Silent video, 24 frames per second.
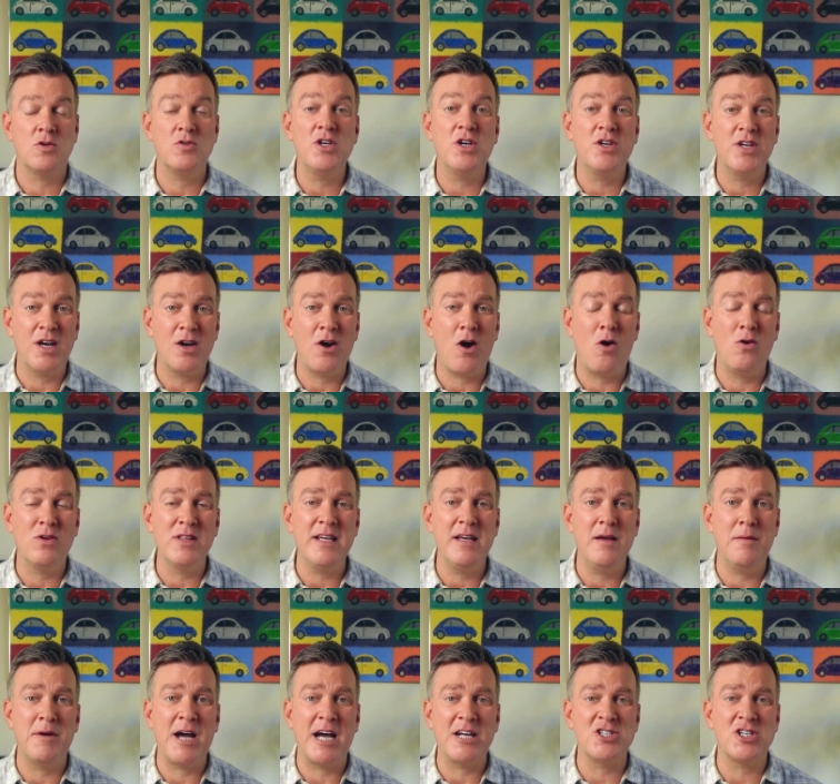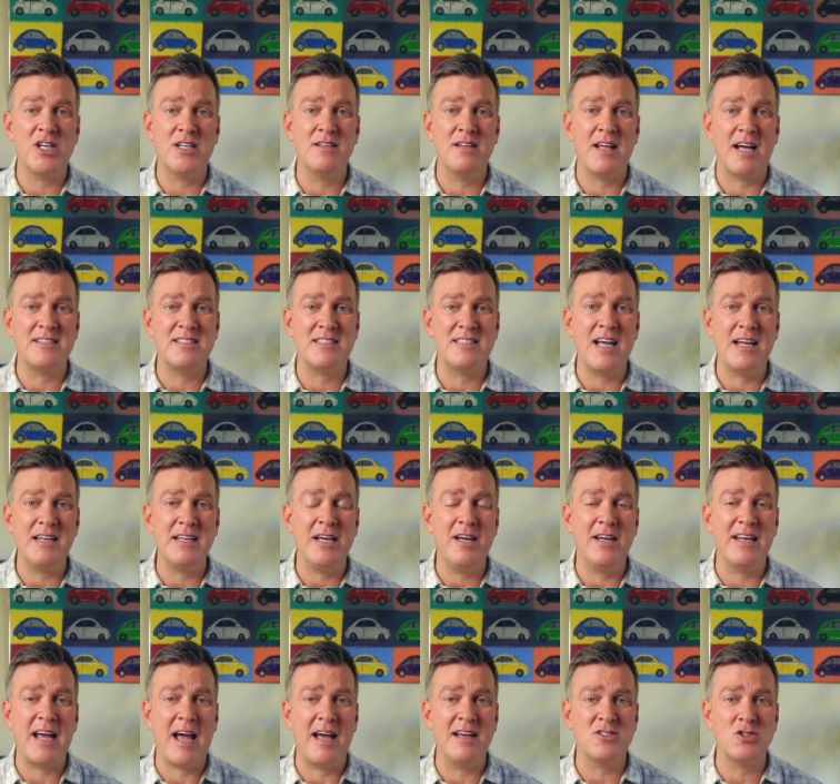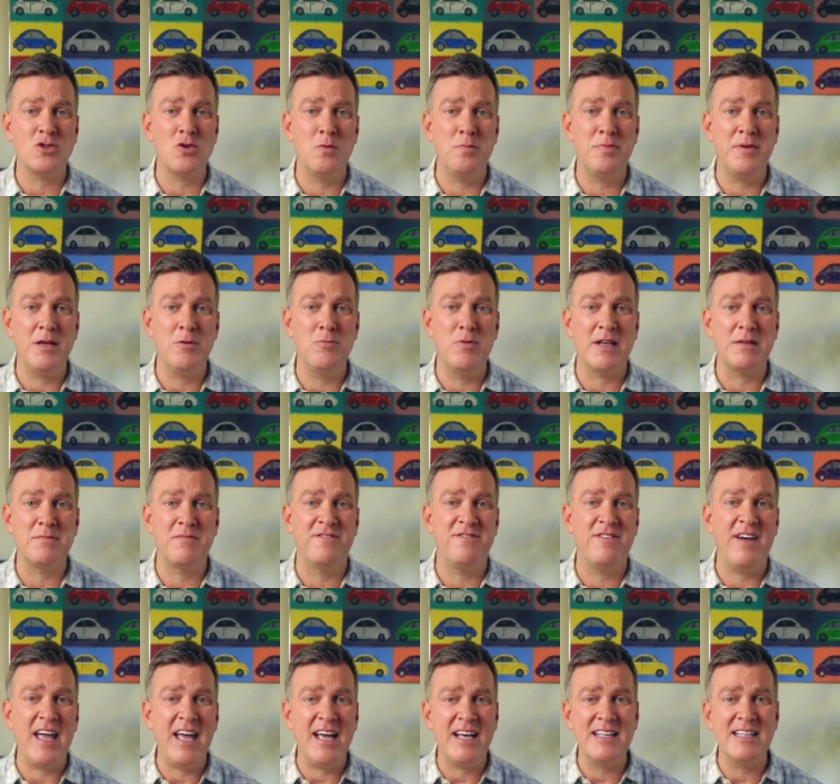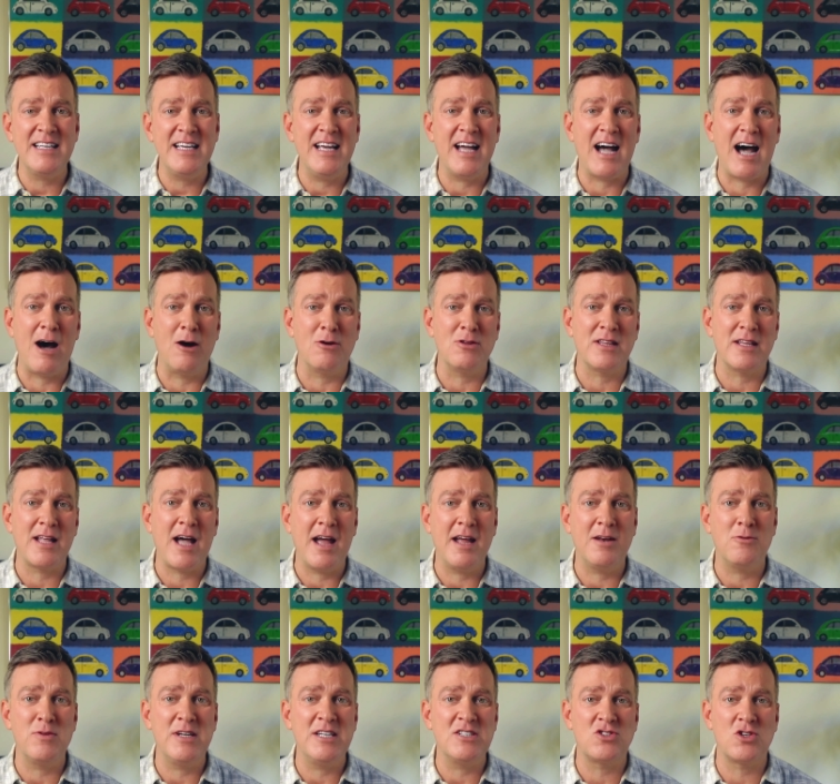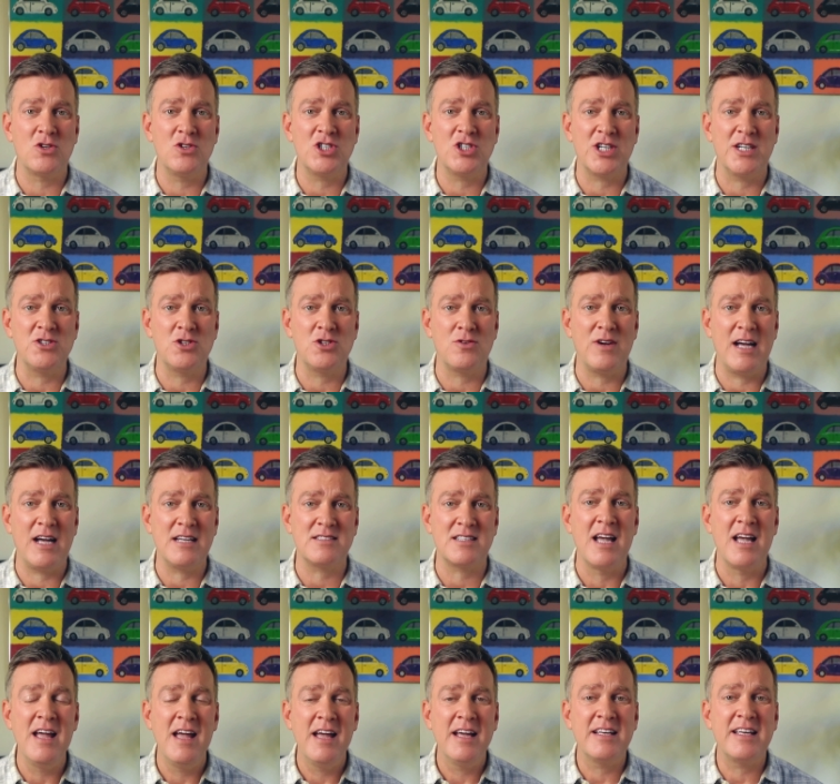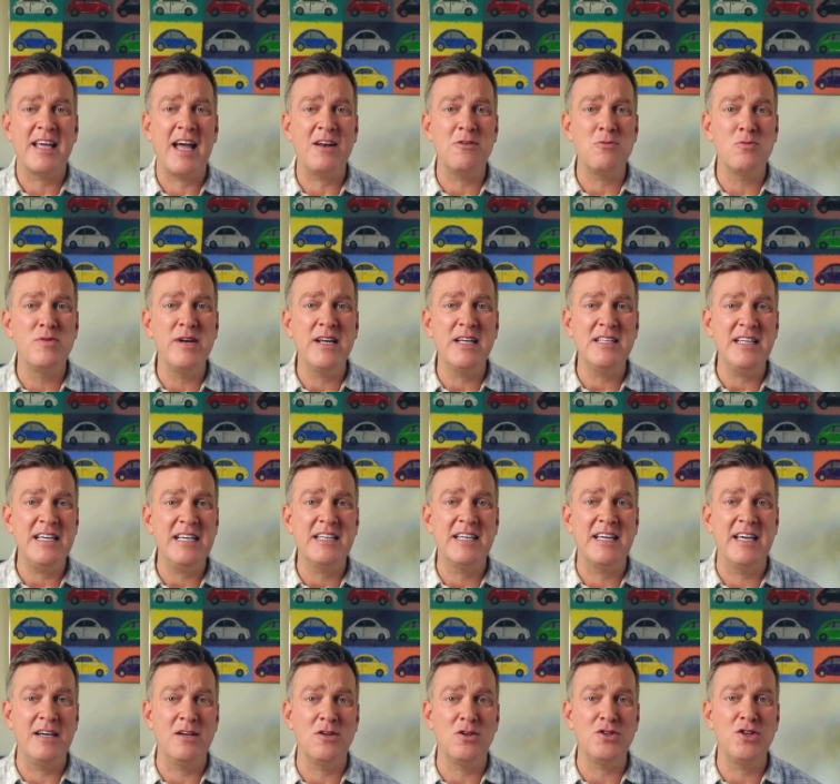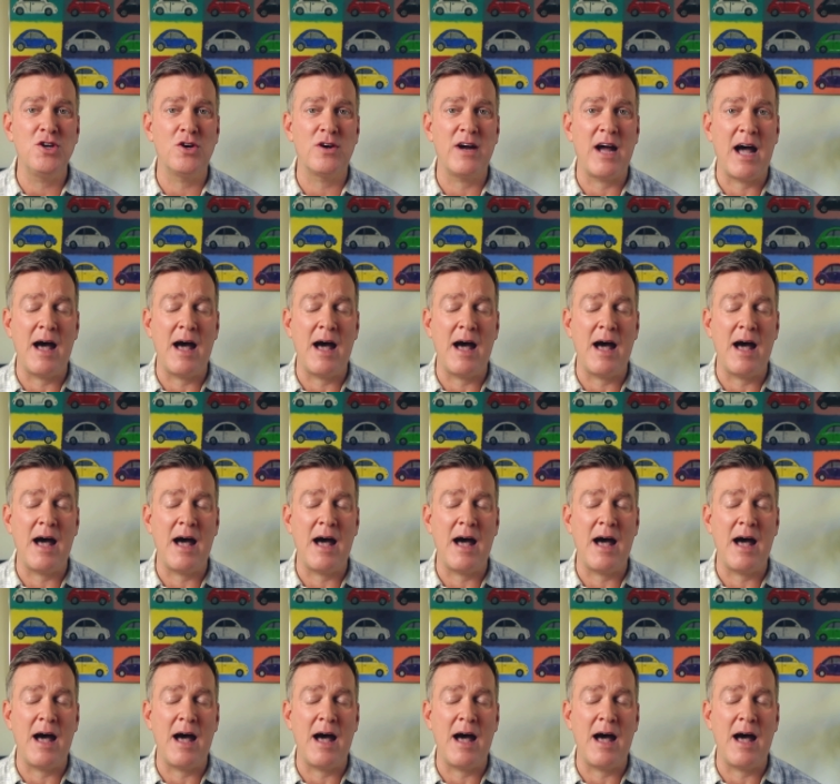you can only imagine that sending an SOP with vaguely outlined research interests can really kill your